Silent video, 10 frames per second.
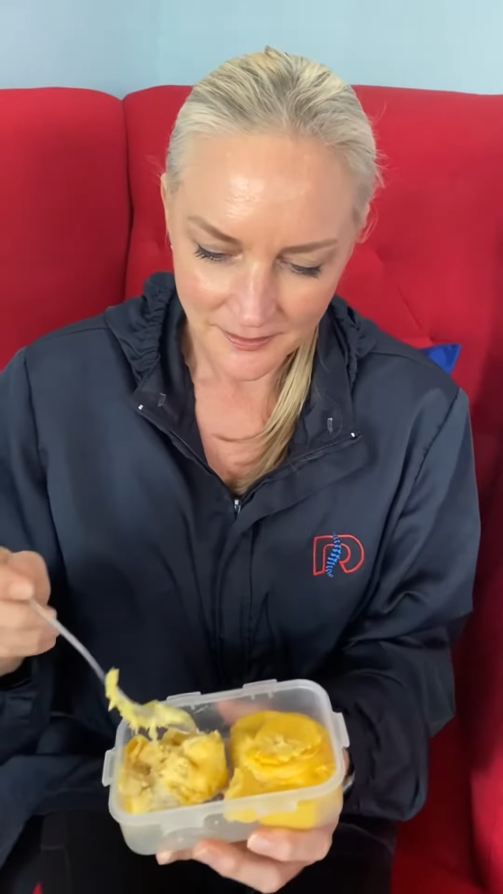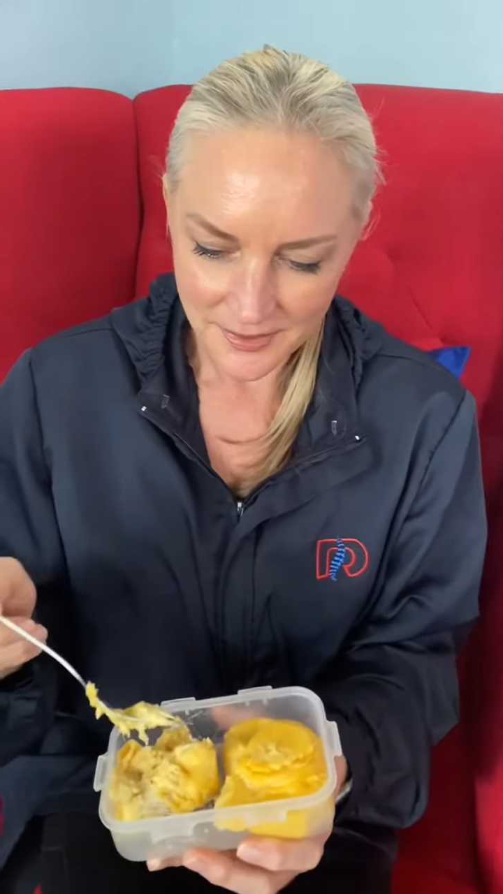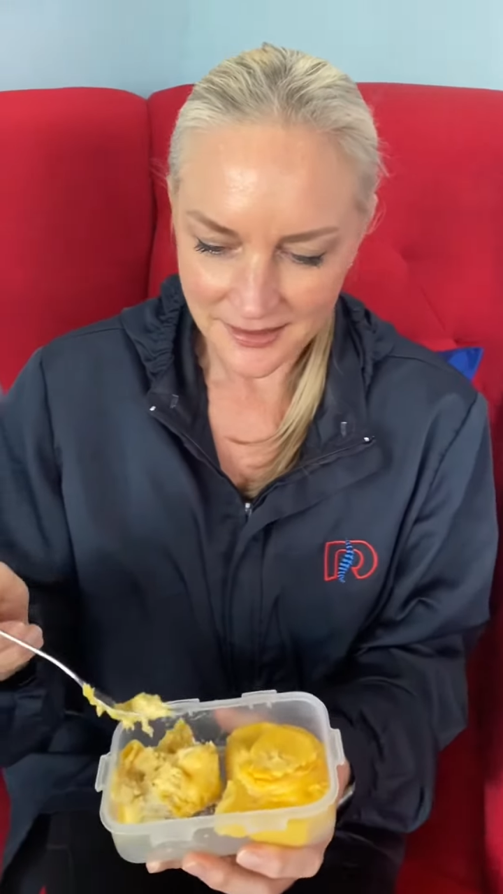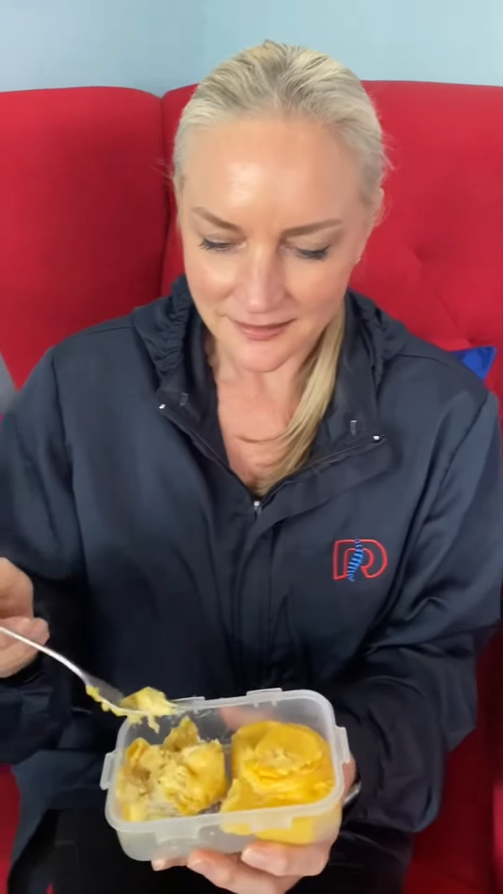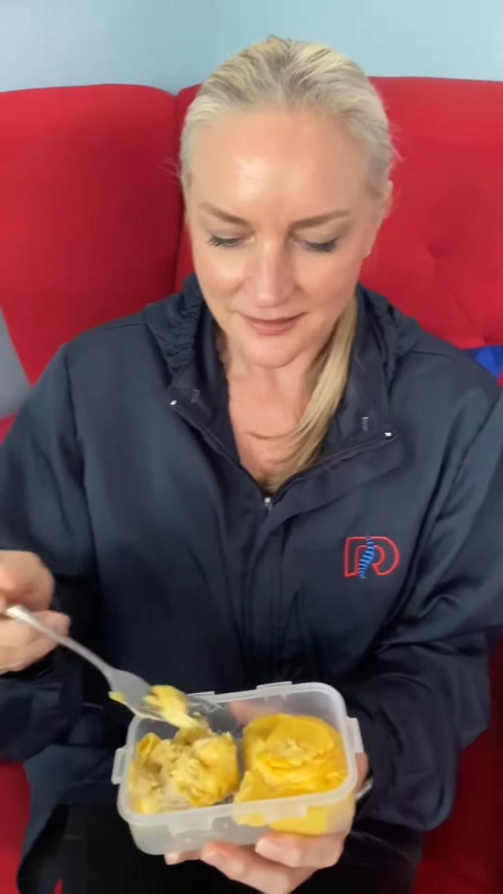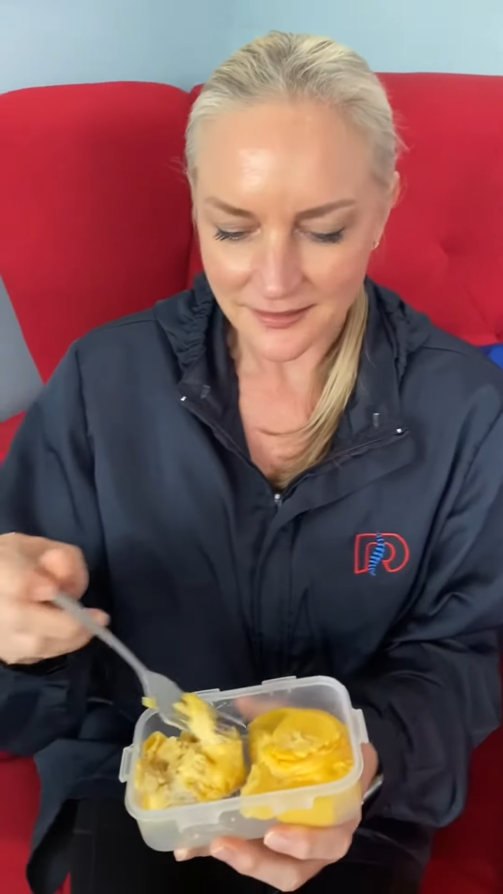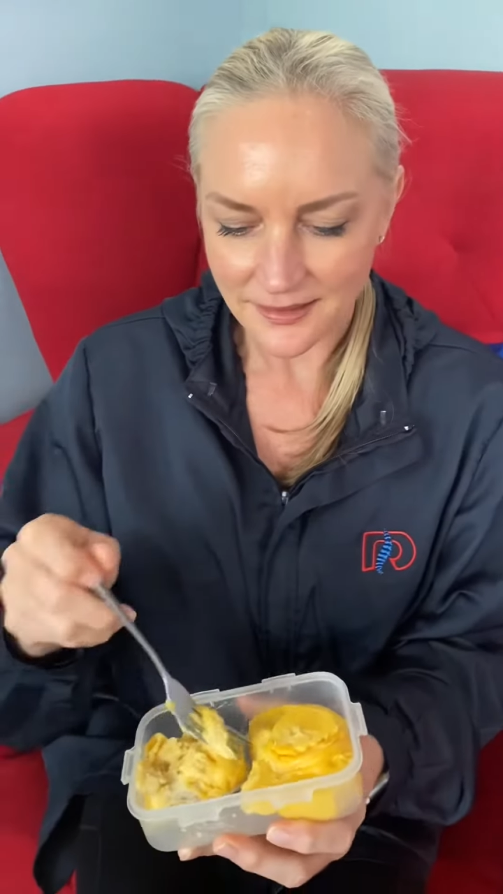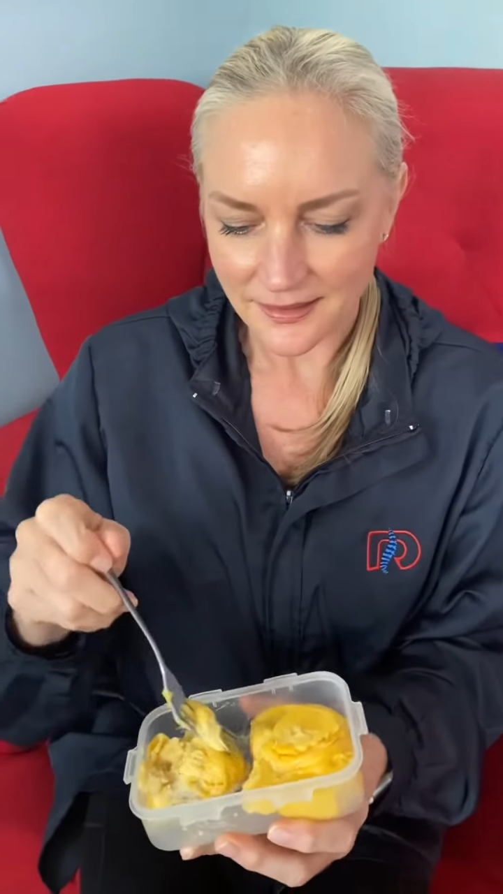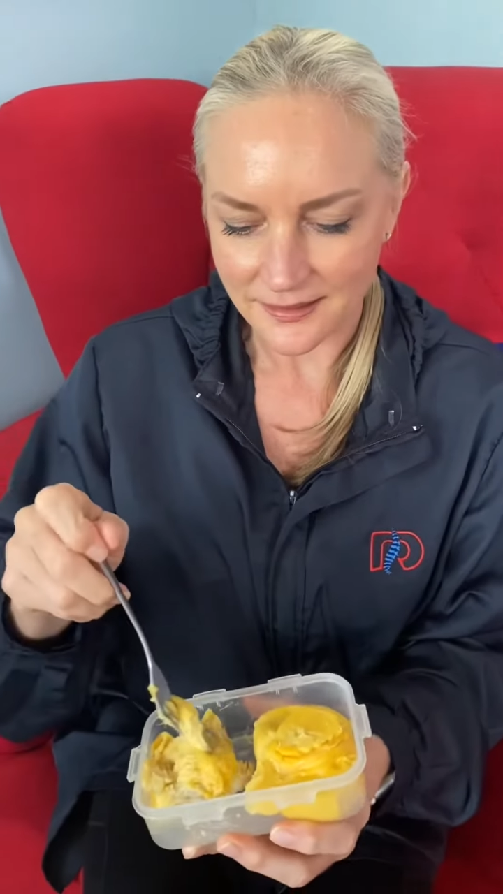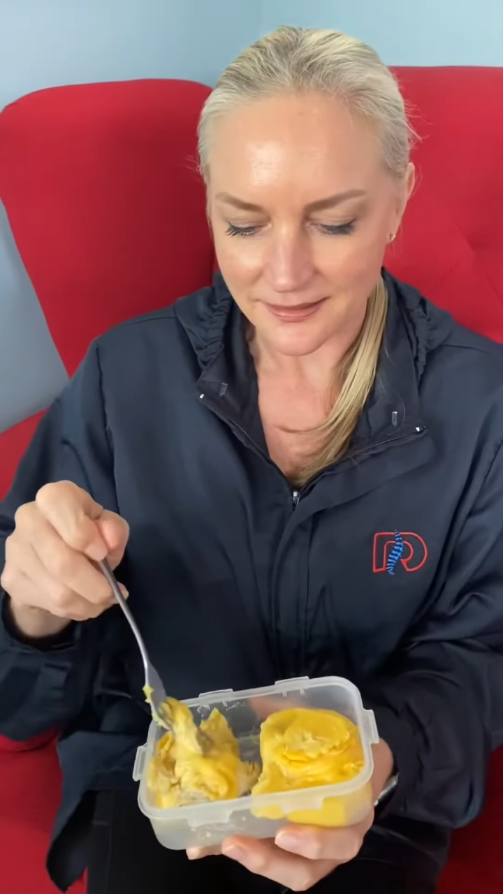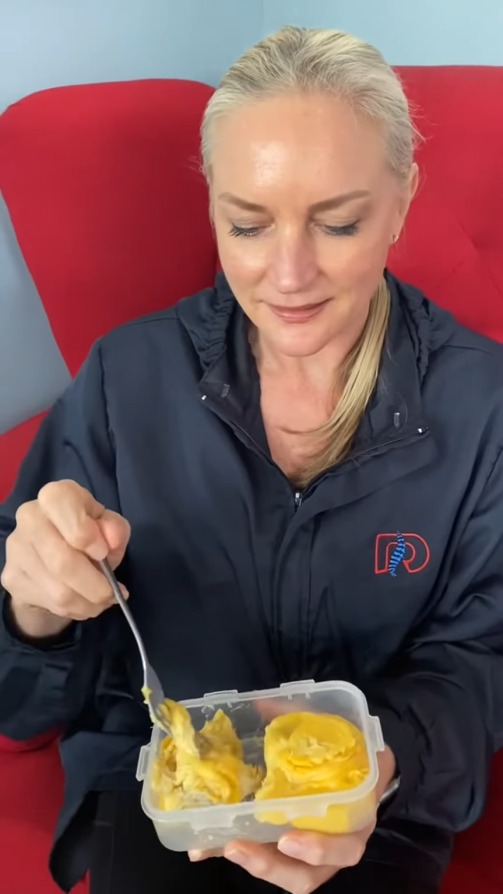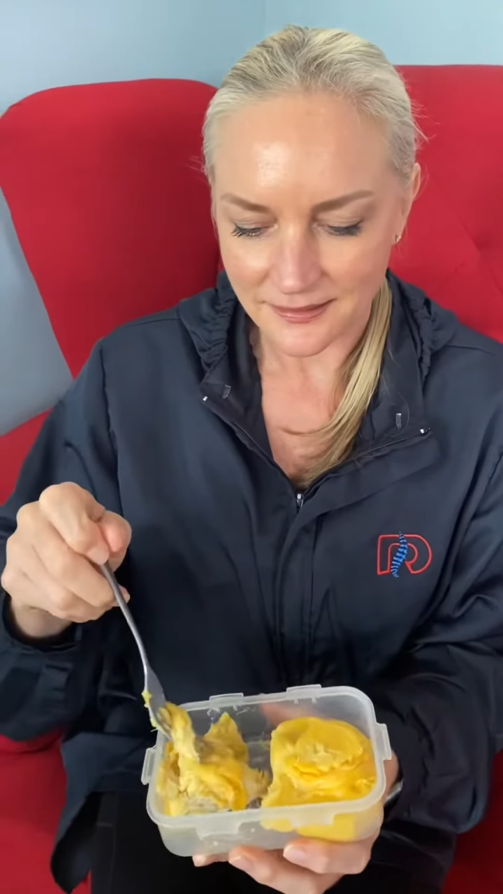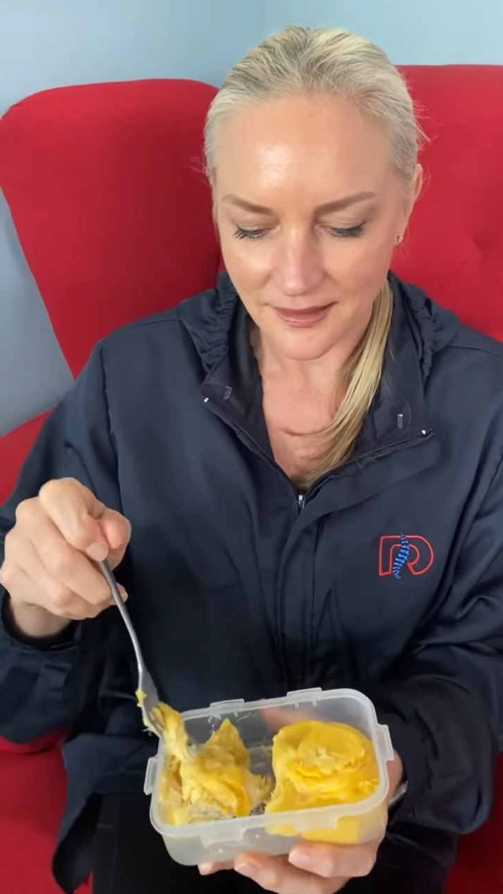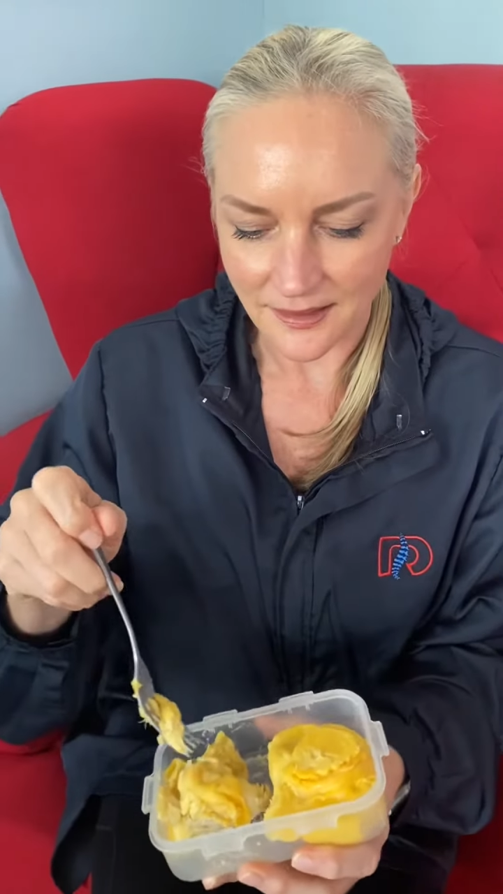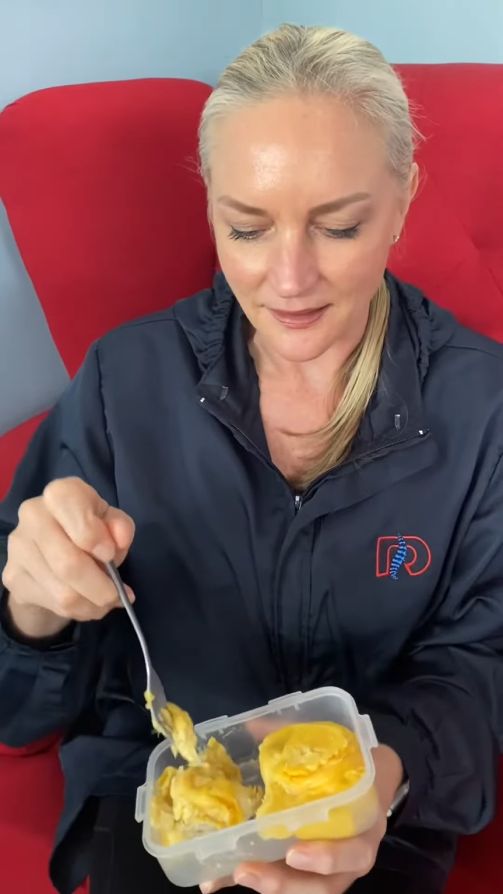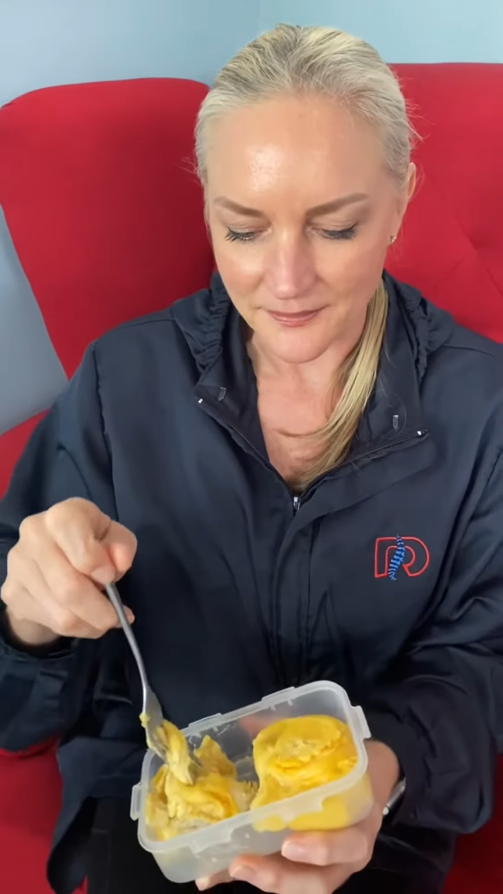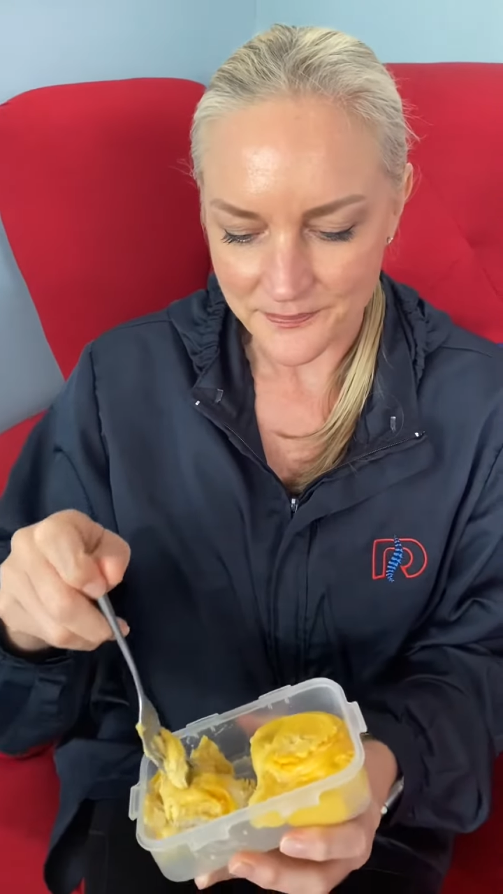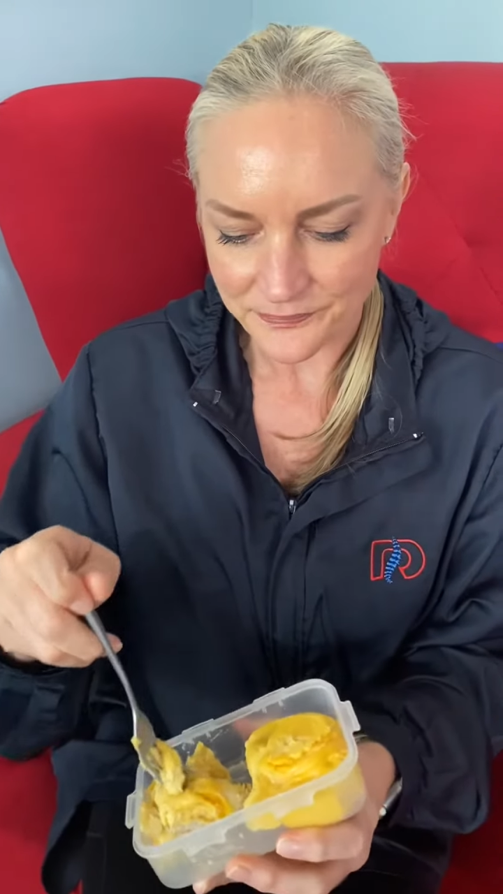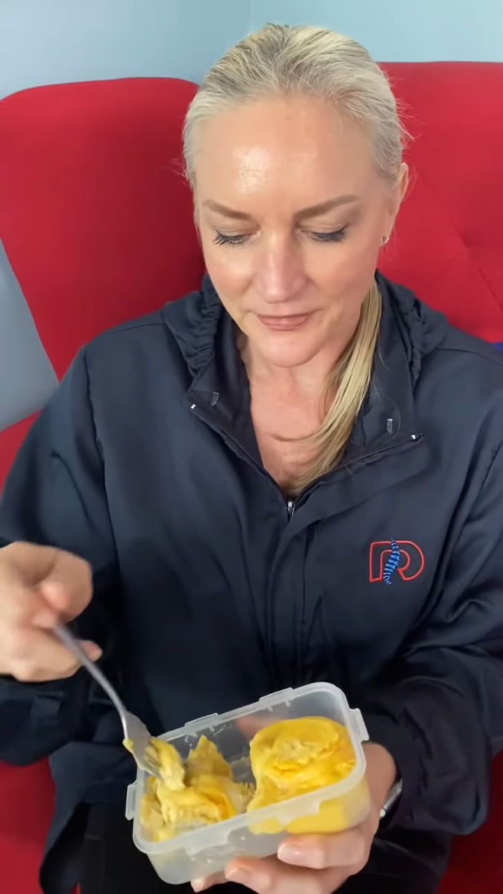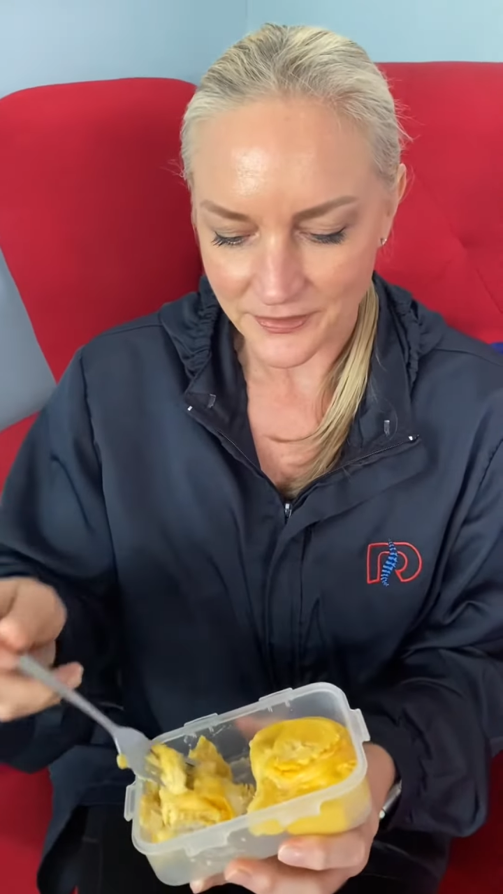this looks kind of sticky.
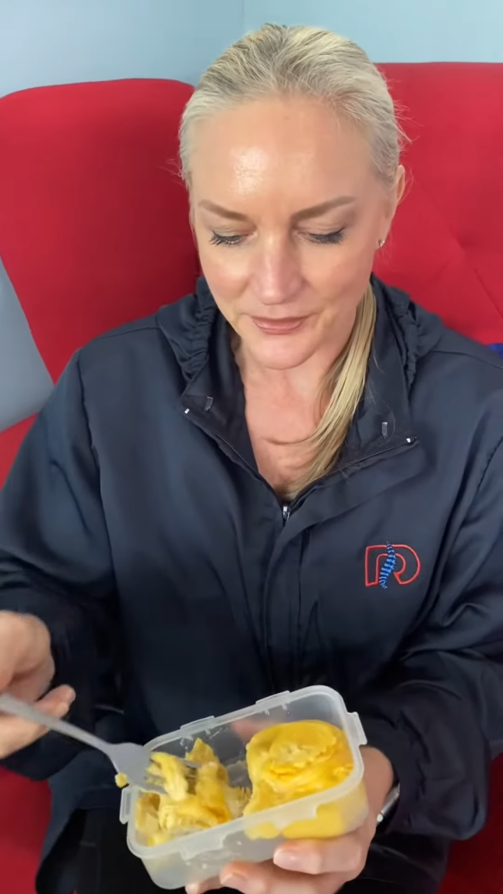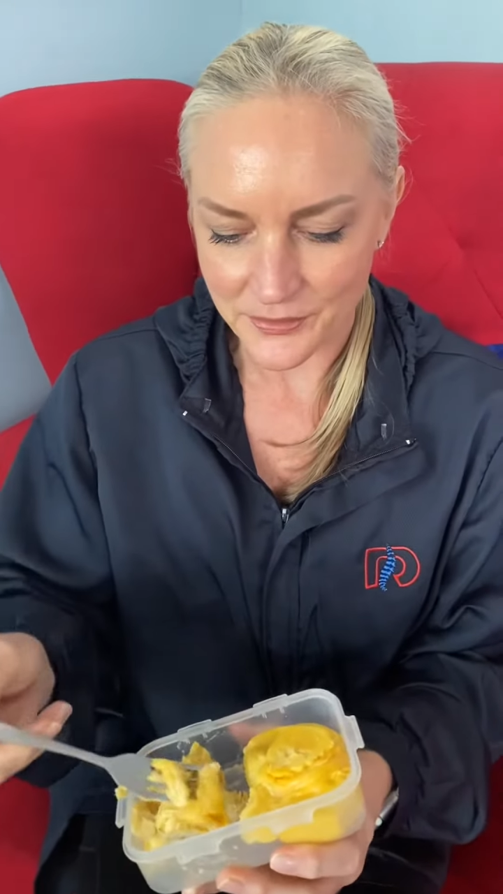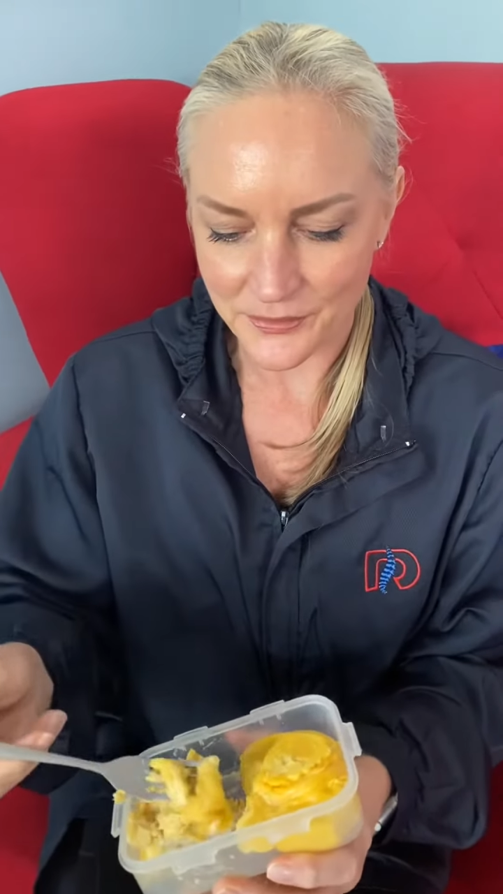So